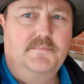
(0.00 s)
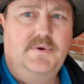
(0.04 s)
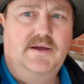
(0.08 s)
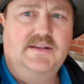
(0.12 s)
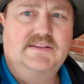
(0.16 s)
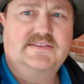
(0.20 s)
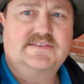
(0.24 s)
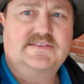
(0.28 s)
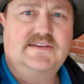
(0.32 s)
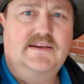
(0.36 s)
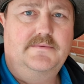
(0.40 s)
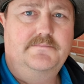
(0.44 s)

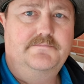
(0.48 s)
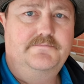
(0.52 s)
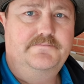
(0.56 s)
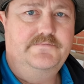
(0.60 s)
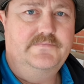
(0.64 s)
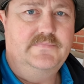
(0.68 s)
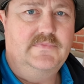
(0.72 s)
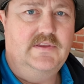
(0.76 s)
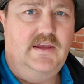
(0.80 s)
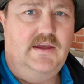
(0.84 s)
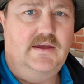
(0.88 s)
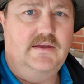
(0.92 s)
but um,
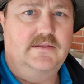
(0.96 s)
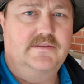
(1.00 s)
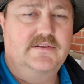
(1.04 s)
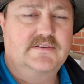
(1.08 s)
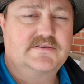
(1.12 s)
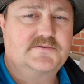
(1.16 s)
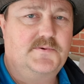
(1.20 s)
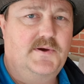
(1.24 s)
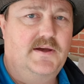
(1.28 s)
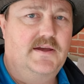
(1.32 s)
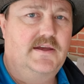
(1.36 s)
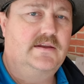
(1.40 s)
yeah
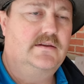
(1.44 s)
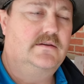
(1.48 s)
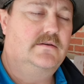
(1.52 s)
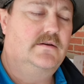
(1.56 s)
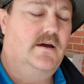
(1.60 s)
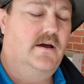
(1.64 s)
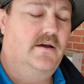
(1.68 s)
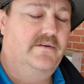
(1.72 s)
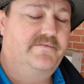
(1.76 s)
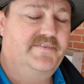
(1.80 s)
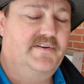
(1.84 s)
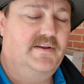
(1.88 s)
this way
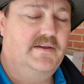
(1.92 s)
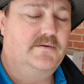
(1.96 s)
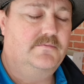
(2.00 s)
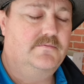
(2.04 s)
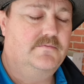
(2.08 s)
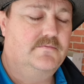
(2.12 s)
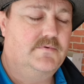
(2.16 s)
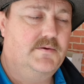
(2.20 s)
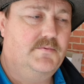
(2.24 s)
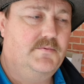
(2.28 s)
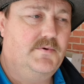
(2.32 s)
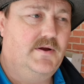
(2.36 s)
hopefully
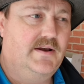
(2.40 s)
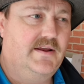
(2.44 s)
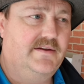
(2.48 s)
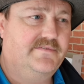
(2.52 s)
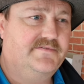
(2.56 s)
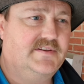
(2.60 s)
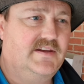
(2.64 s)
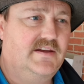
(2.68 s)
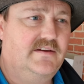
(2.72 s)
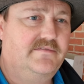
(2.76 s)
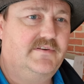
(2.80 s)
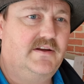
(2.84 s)
we won't
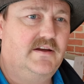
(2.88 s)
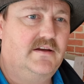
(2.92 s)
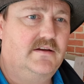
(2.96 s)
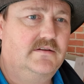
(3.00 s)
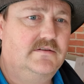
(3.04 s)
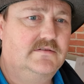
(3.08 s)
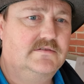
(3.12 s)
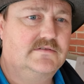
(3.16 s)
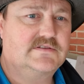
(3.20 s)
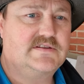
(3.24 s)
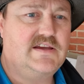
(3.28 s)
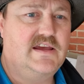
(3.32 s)
have to ever
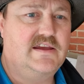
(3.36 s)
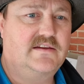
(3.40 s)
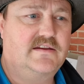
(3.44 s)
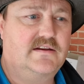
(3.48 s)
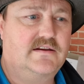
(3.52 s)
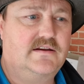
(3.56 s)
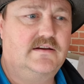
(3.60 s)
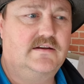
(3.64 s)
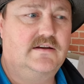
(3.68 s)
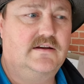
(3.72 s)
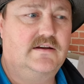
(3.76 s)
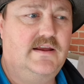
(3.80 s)

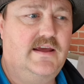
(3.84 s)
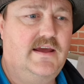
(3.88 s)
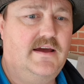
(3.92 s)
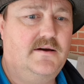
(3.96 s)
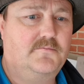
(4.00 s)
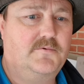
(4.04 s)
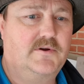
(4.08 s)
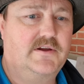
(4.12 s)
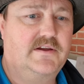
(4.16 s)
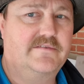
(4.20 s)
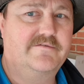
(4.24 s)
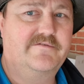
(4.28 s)
take it in and
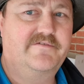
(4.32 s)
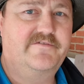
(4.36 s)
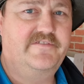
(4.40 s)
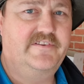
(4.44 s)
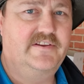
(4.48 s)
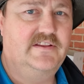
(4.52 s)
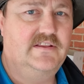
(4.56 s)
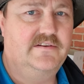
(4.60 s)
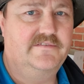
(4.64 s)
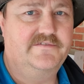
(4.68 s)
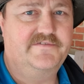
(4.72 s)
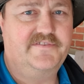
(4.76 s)
out we can
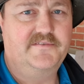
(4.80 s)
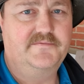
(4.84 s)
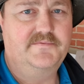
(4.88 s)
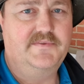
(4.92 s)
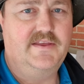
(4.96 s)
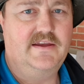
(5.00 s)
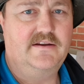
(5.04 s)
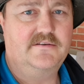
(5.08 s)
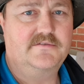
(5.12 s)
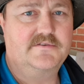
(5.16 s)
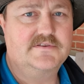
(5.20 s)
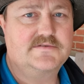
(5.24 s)
fill it
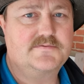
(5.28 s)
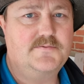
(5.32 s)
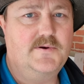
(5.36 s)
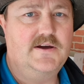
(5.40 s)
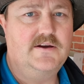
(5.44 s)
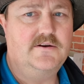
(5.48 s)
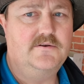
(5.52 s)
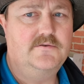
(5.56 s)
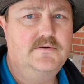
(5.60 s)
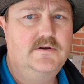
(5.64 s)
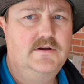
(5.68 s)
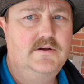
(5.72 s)
from there as
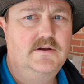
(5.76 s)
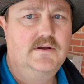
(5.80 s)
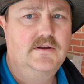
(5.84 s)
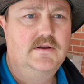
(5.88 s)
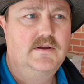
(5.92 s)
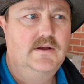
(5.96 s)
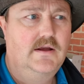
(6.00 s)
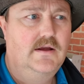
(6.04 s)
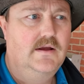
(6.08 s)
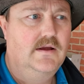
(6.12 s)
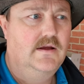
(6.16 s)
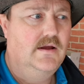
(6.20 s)
well
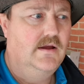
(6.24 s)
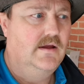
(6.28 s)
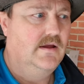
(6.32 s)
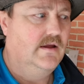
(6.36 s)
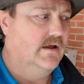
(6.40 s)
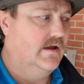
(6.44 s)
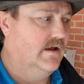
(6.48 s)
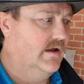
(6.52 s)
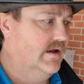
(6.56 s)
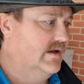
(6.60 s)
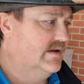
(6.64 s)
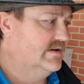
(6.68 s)

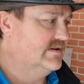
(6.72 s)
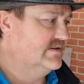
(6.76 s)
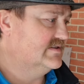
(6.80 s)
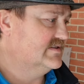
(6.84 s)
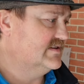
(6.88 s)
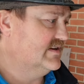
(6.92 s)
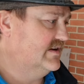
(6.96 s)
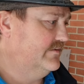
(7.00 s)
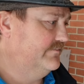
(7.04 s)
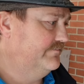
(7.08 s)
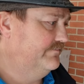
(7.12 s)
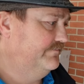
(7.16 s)

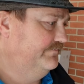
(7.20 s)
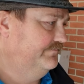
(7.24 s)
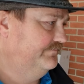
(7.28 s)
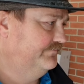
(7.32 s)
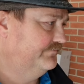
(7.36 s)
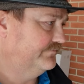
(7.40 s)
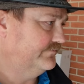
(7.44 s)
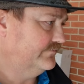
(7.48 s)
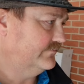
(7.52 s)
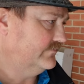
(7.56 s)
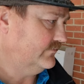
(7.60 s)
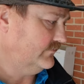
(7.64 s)
and um,
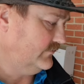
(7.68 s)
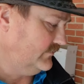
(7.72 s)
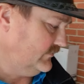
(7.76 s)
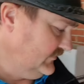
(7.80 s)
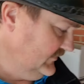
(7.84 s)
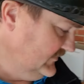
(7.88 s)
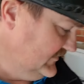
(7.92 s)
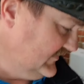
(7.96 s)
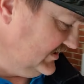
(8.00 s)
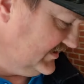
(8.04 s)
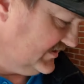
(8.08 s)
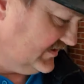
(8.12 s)

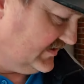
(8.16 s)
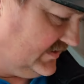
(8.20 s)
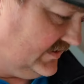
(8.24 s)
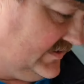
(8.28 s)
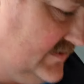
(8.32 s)
does